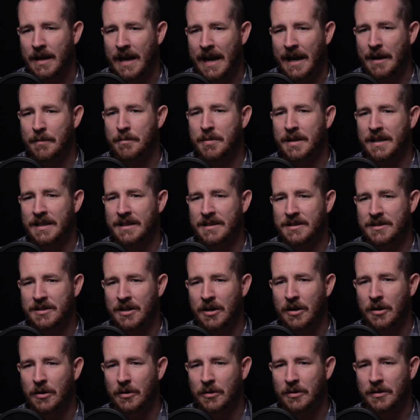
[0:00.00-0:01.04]
ambient
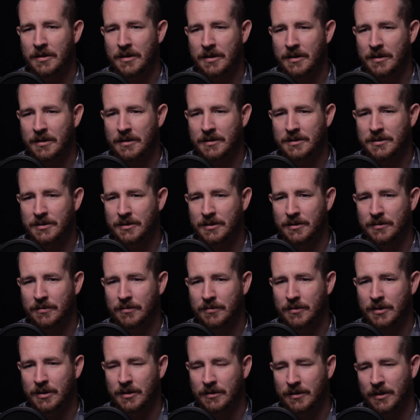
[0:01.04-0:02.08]
tone, the sort
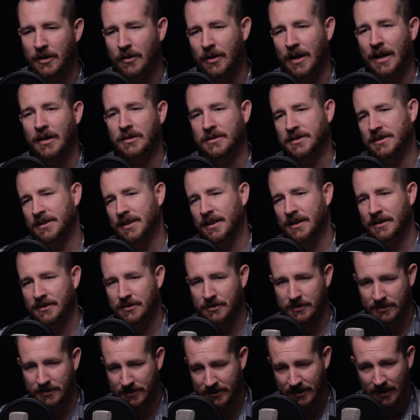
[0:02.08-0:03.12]
of, they were outside,
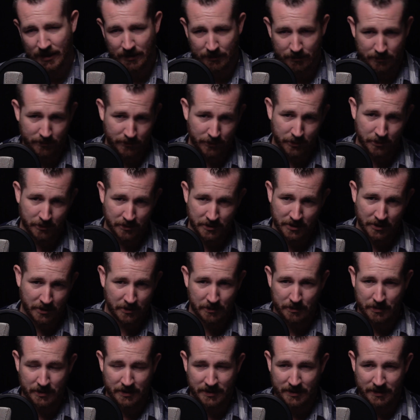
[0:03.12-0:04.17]
so it's not room
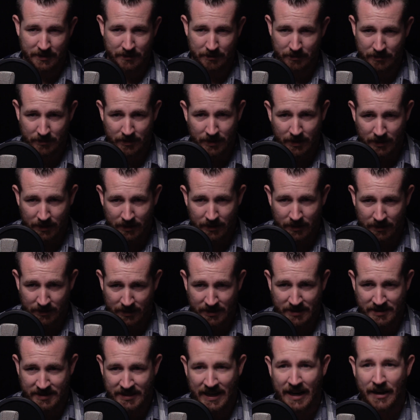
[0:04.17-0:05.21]
tone, but the
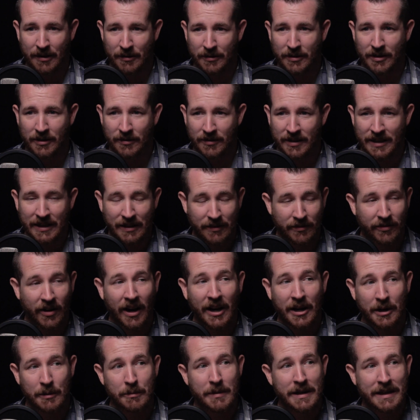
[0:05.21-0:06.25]
sound of the
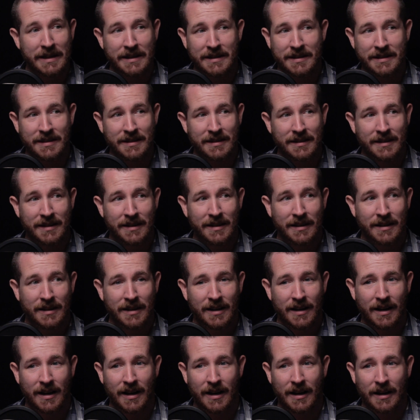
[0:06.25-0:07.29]
environment
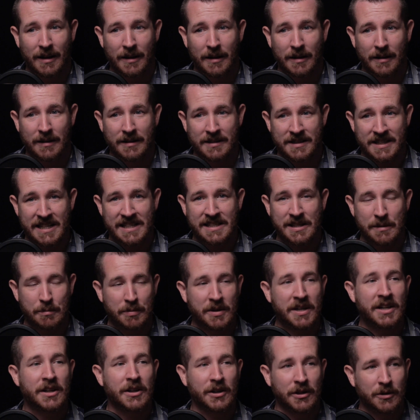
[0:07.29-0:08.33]

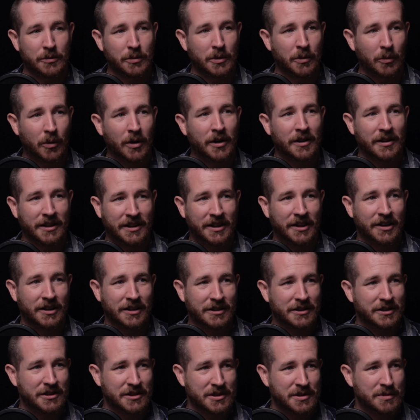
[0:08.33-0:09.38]
disappeared when one of the
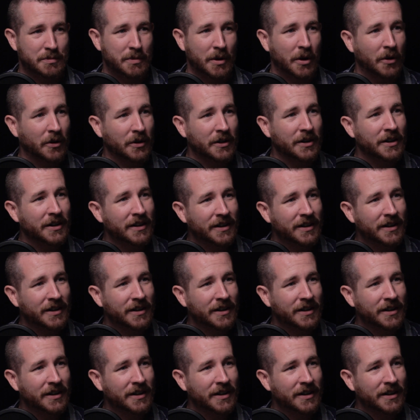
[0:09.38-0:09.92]
characters spoke.